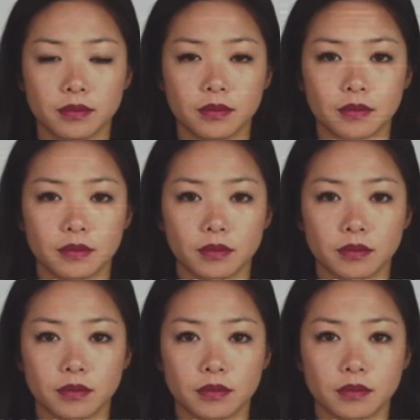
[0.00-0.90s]

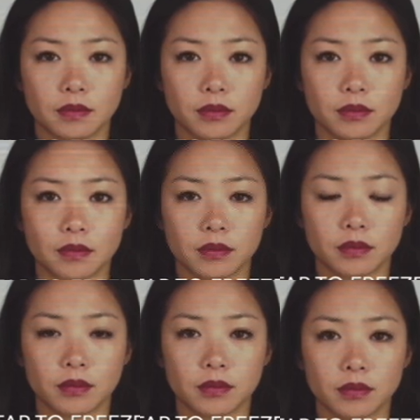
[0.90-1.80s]

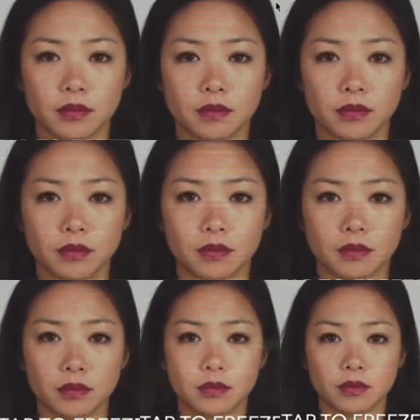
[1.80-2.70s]

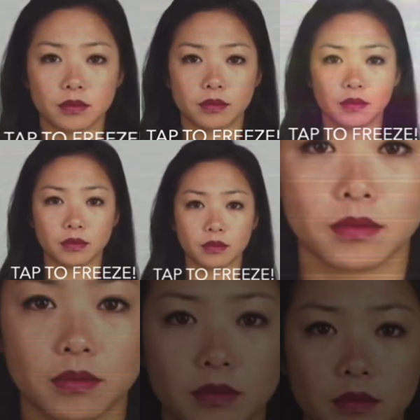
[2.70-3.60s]
Nothing is said.